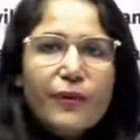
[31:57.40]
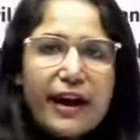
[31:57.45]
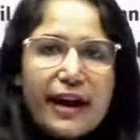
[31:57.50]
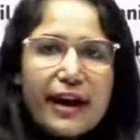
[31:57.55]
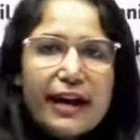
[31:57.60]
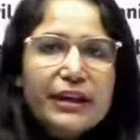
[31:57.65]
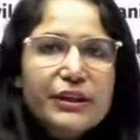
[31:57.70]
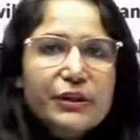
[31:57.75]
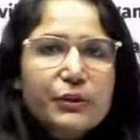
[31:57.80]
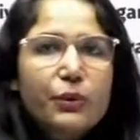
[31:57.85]

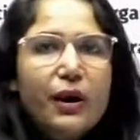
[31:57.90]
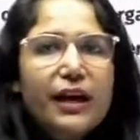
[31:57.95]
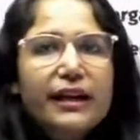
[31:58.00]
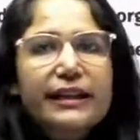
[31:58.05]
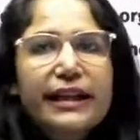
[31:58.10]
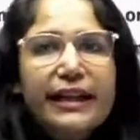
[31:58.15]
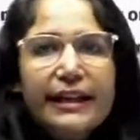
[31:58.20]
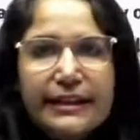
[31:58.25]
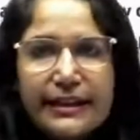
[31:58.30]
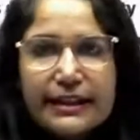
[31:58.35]
where you are
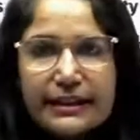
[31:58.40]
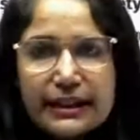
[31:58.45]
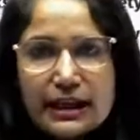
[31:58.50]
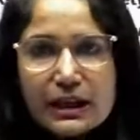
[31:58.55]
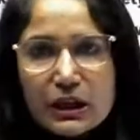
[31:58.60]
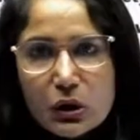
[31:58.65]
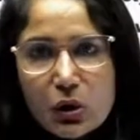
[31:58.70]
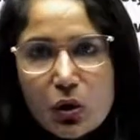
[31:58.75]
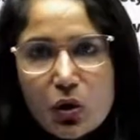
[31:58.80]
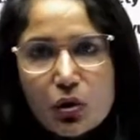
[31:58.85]
taking
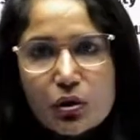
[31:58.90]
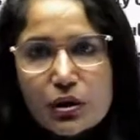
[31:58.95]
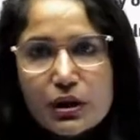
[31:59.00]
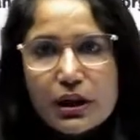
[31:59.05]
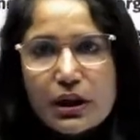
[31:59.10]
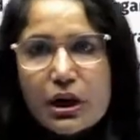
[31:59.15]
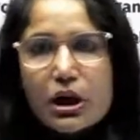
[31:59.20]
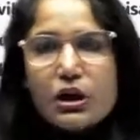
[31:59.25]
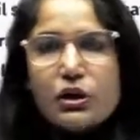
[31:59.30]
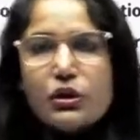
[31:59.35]
the
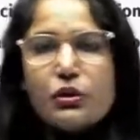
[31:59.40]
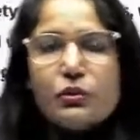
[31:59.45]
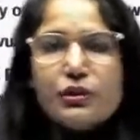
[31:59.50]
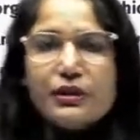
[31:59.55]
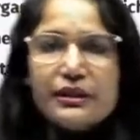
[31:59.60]
loan, you